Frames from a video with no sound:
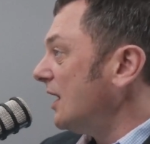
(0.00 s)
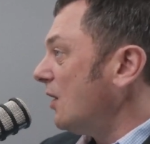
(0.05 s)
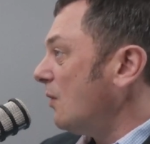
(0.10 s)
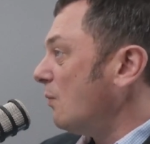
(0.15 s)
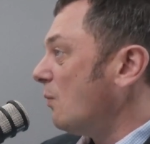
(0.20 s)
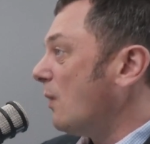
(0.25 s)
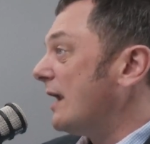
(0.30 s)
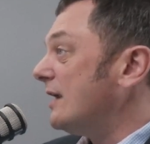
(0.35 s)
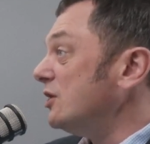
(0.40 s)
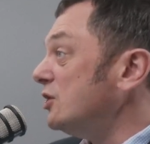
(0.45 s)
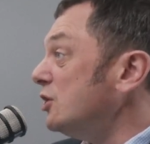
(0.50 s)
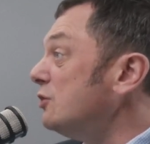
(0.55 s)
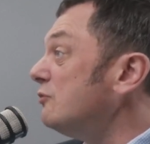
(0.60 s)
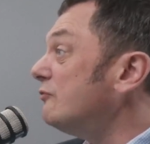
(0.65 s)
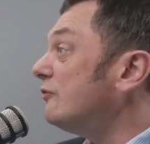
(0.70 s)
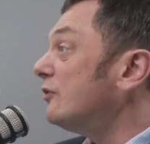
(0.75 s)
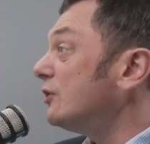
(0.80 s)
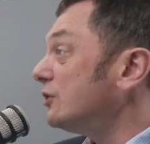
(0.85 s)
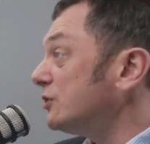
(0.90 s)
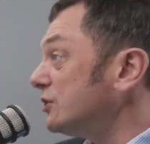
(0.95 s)
When new
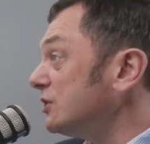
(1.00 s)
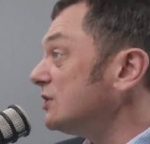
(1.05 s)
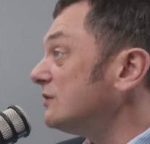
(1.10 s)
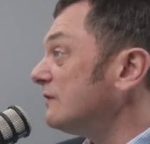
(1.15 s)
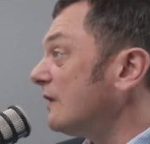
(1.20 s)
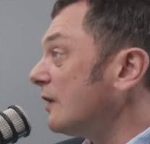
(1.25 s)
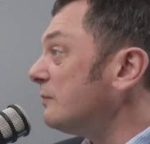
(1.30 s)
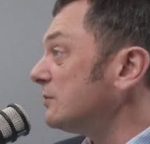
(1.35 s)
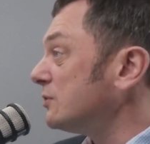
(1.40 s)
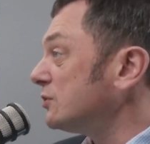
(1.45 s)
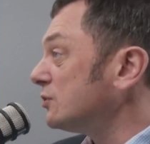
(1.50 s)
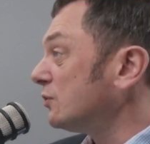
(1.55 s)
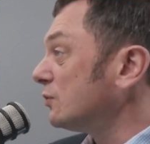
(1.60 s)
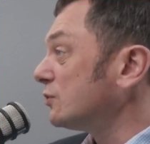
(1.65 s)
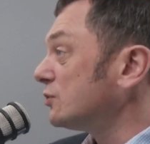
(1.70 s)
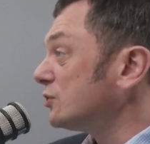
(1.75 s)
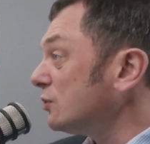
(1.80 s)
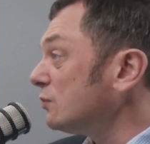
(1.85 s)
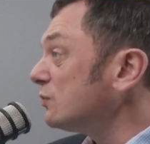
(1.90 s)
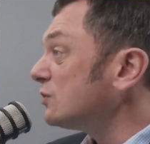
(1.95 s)
versions of open
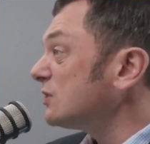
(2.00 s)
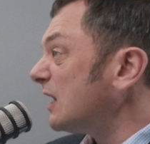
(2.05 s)
source tools